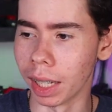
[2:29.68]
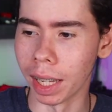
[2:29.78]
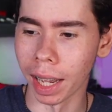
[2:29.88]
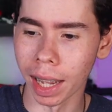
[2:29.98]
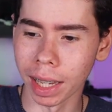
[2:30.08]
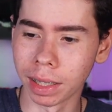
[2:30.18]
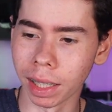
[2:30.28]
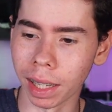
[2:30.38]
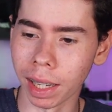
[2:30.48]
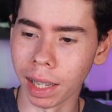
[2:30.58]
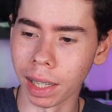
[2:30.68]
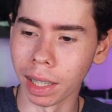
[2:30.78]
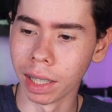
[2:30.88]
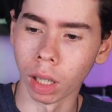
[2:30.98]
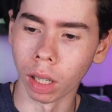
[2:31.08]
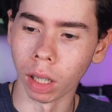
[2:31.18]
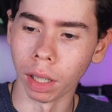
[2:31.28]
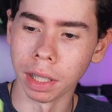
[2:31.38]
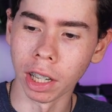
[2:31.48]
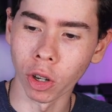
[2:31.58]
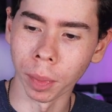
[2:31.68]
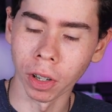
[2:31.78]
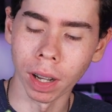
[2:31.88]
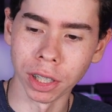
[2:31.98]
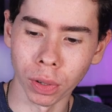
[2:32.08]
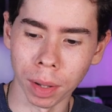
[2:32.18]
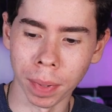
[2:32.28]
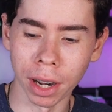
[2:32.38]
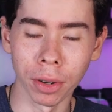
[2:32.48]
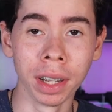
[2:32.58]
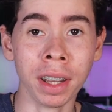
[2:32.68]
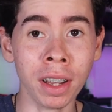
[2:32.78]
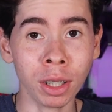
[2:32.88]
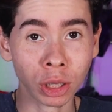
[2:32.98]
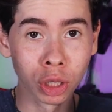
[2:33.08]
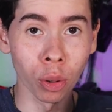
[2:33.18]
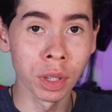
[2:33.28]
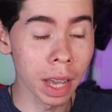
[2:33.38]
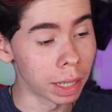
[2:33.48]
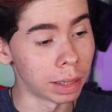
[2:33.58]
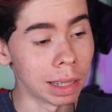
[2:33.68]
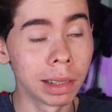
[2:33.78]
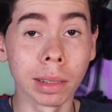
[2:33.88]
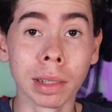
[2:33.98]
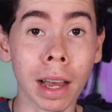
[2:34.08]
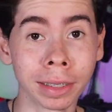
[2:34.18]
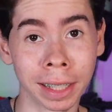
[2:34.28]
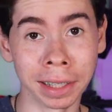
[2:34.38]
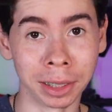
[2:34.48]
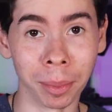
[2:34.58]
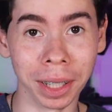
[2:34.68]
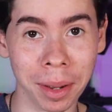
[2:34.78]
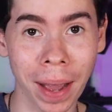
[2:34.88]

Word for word: It has a uh, nickel metal hydride battery. So yes, it does not take AA